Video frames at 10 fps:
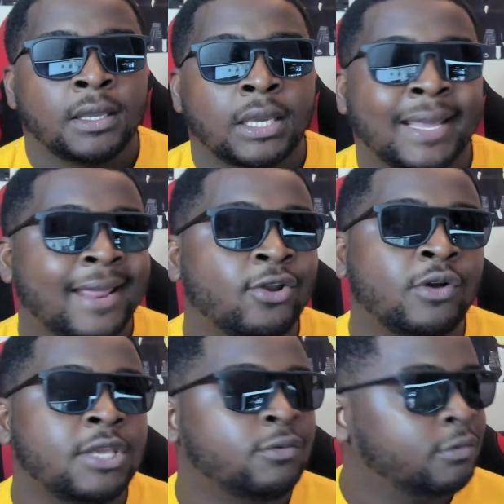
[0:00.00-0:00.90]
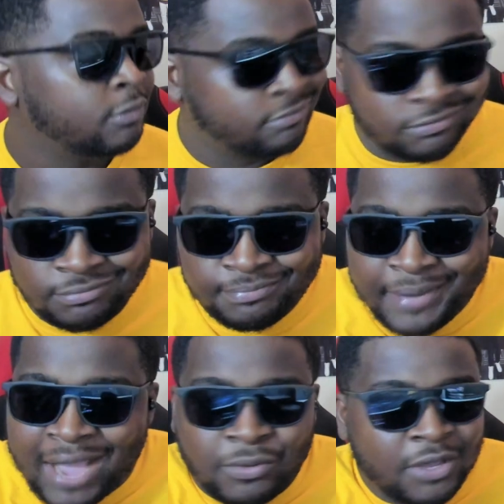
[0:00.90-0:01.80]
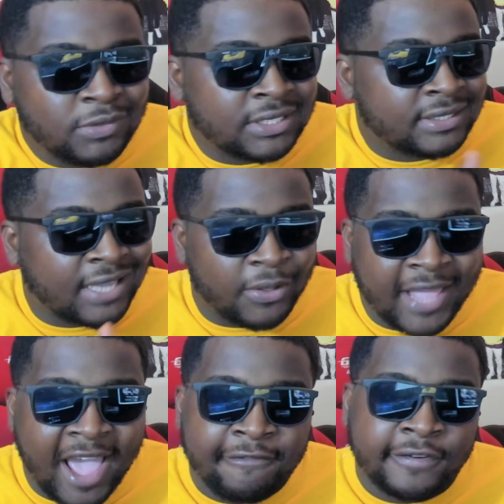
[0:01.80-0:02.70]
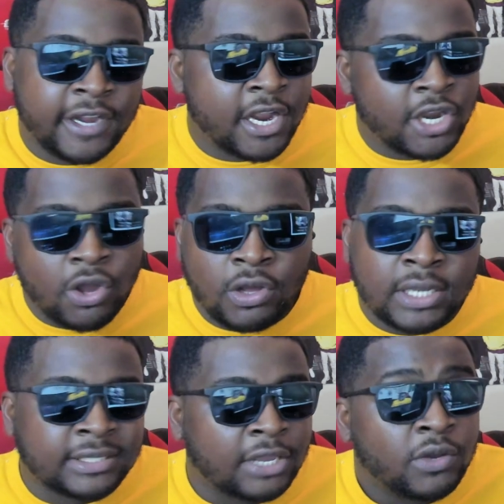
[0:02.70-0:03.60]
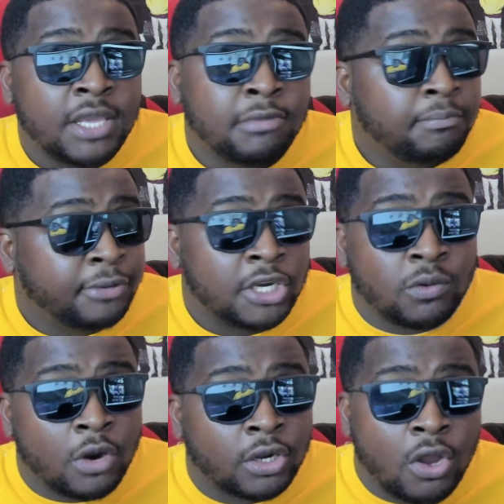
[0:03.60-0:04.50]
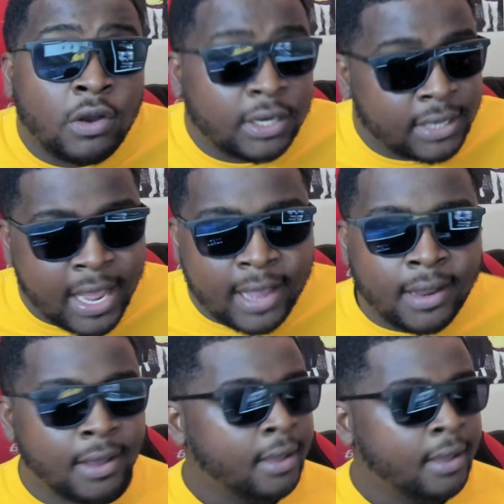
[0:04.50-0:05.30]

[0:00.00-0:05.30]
And I know he was back when he was in South Africa and all this. I know he been putting in work longer than that.